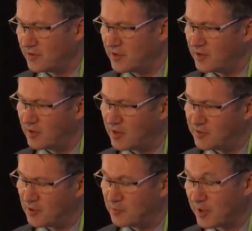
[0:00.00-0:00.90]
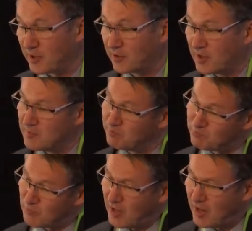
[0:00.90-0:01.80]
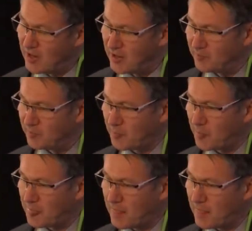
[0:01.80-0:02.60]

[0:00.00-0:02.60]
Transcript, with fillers: they're, uh, that are being um,